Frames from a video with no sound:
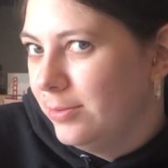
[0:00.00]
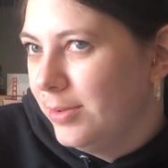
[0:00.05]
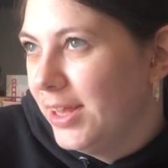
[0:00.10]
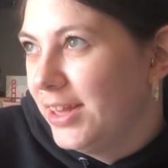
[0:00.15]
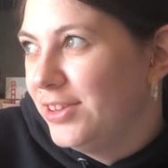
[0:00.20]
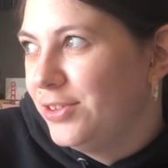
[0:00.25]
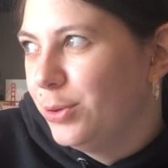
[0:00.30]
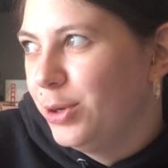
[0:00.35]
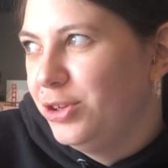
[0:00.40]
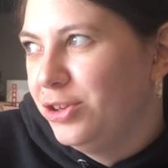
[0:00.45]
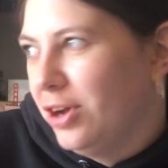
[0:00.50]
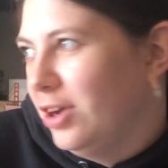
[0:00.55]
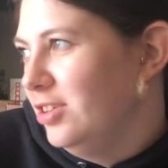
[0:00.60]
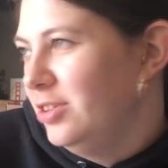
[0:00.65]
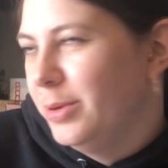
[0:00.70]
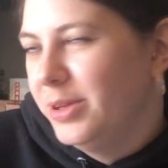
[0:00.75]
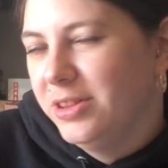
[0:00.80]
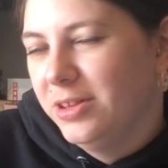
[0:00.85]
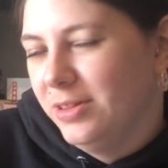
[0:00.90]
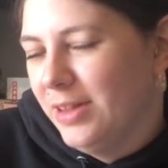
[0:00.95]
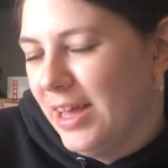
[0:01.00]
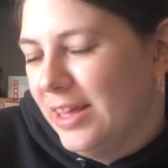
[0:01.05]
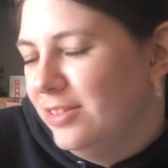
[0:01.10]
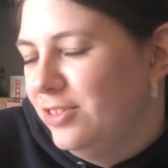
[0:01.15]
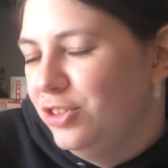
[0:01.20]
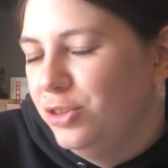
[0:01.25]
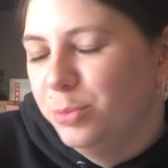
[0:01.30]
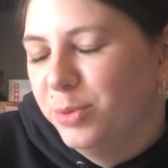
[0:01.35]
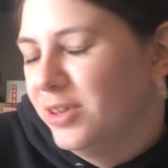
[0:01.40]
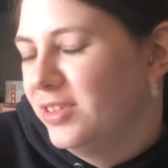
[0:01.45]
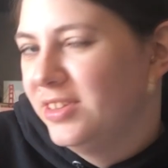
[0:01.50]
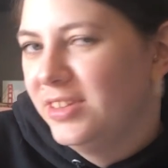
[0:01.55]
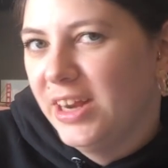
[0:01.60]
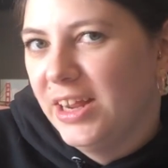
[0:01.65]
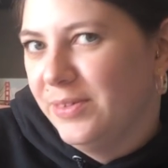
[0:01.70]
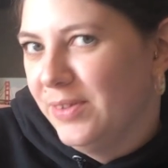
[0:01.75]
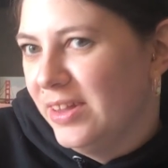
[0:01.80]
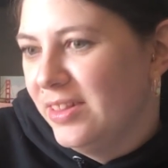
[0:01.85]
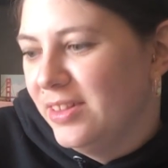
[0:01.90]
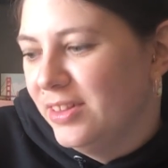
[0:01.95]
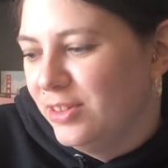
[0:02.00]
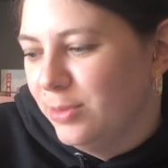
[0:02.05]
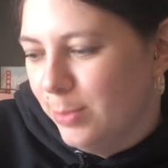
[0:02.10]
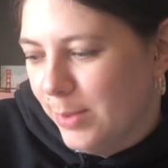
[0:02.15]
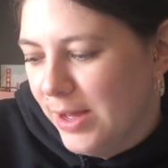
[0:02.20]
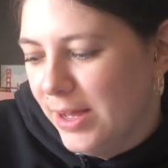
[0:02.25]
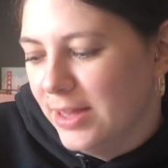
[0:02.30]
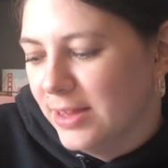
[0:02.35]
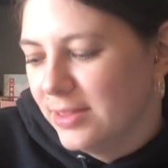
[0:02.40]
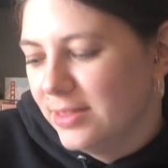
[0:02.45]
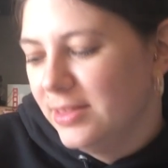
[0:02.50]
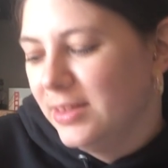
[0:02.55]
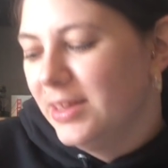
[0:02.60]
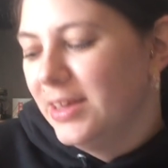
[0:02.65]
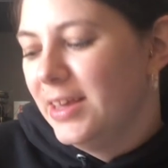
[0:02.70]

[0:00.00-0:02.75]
And so I talked about the last 2 books that I read this month,